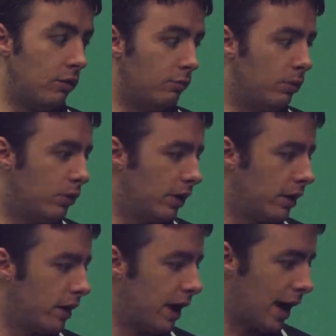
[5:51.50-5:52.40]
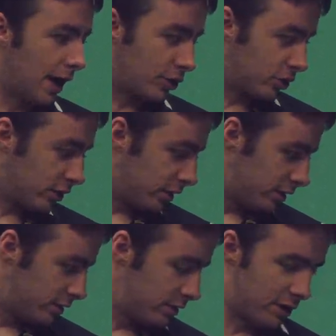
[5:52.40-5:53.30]
Oh boy, Ashley.
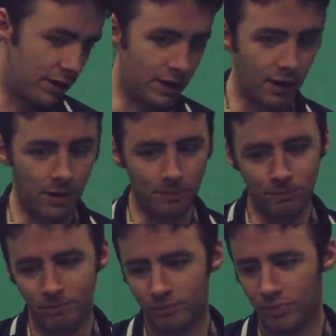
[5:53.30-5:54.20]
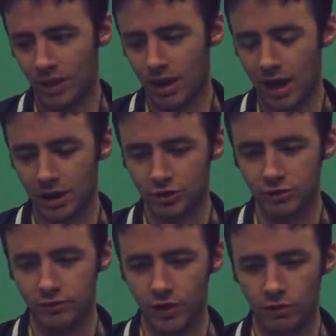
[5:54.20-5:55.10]
Um, Ashley
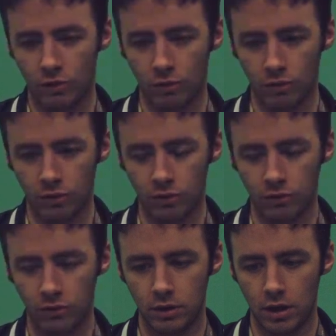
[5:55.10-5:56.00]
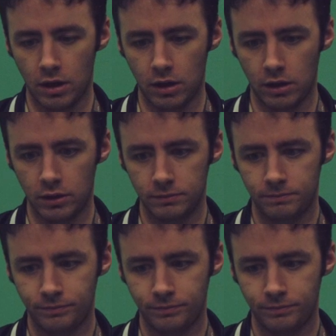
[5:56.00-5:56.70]
Van Horn, uh,